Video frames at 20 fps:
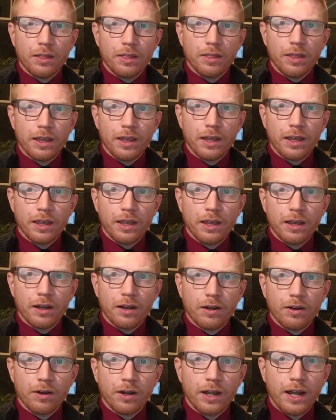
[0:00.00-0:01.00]
They
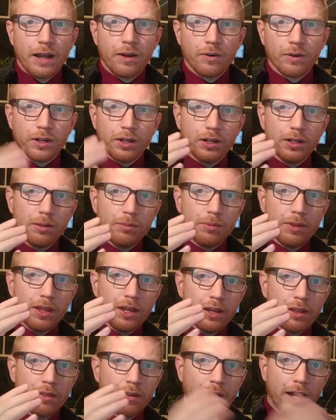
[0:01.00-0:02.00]
are an outcome
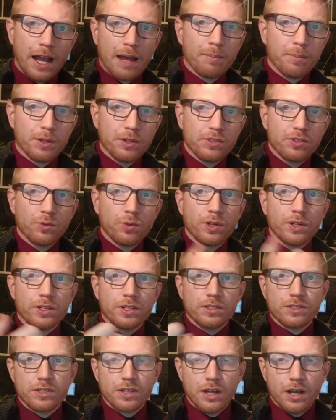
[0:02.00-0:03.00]
that either happens or it
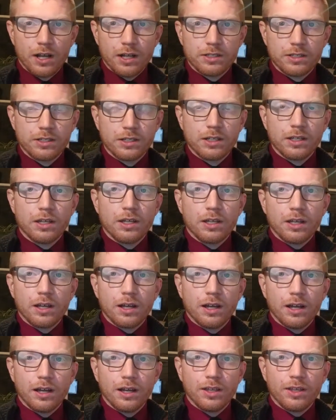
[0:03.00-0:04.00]
does not.
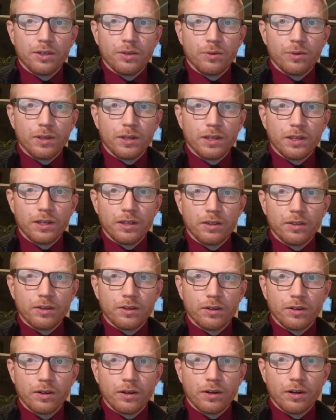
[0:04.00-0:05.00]
You
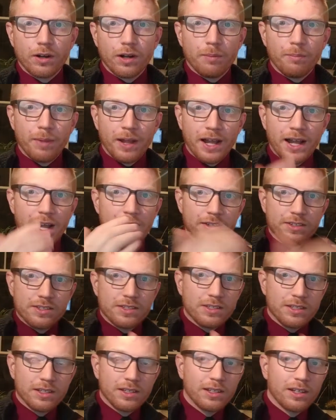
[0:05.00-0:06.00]
either
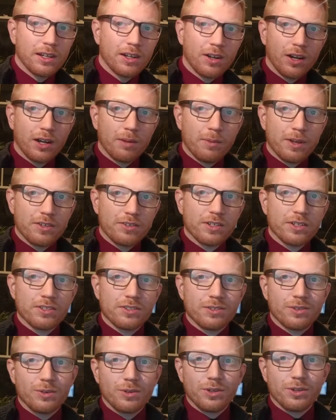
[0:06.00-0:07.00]
pass
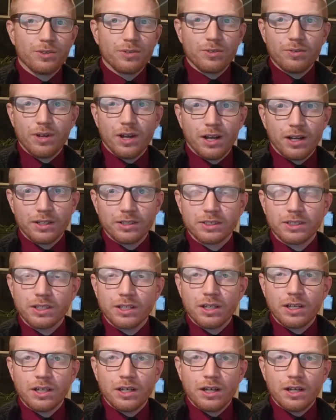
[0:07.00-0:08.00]
econometrics or you do not.
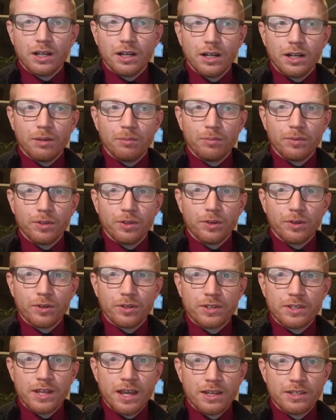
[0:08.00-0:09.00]

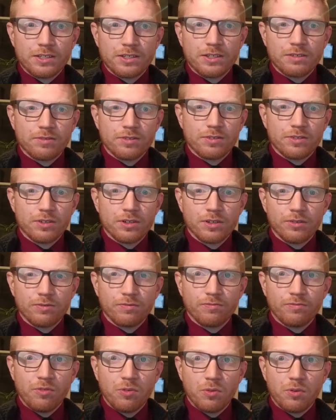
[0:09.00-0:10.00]
Your test
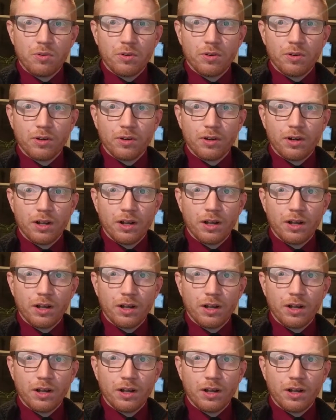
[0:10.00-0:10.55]
result for